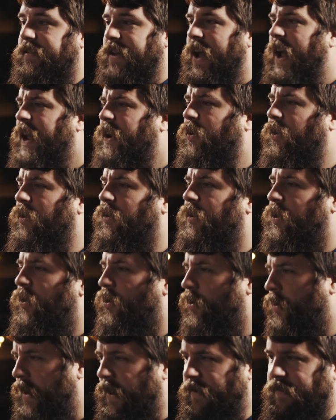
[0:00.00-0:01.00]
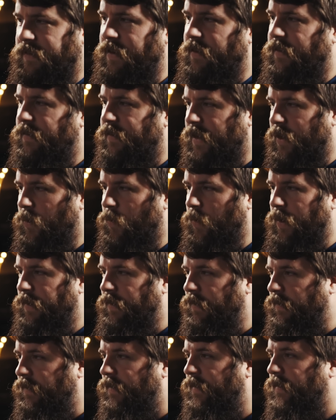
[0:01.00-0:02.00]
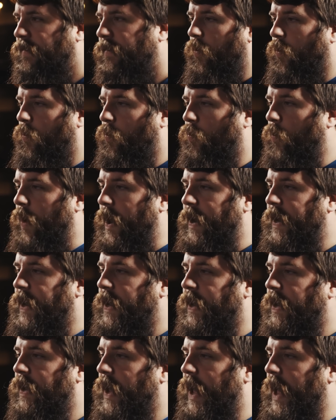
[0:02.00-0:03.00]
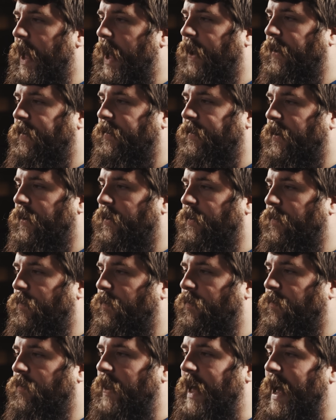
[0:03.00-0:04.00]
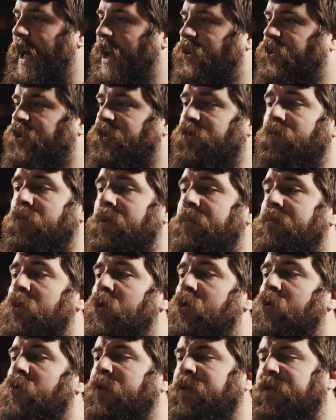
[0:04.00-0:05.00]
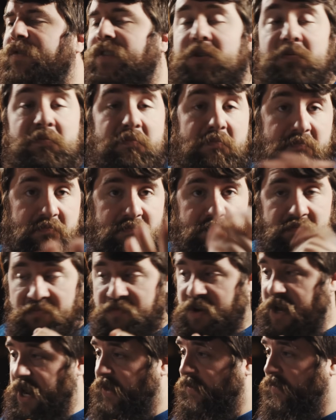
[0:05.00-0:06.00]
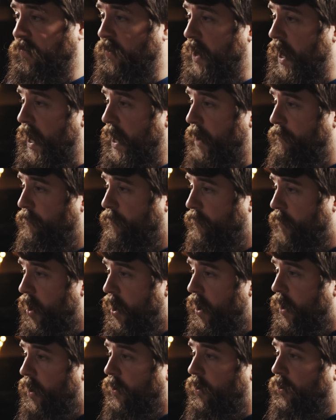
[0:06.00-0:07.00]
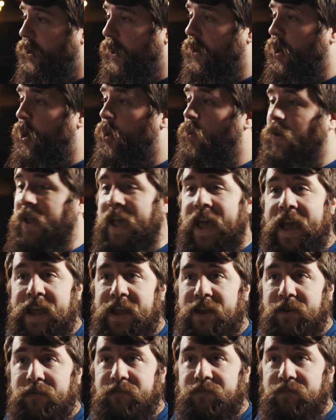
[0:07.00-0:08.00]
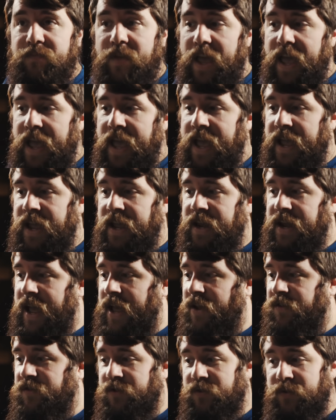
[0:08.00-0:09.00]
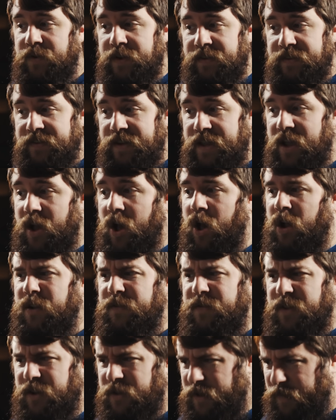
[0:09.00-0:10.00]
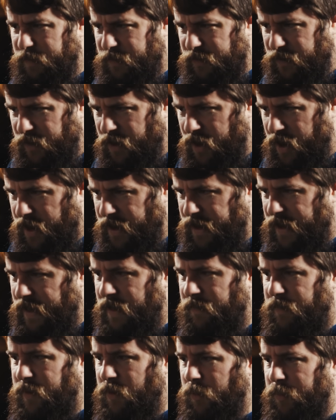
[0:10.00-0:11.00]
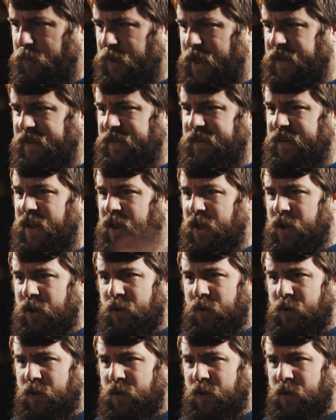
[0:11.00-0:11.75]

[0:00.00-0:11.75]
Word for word: Title your nested sequence, Wedding Exit Flash Removed. Nice name. Click OK, and as you can see, all the clips are gone and they've been replaced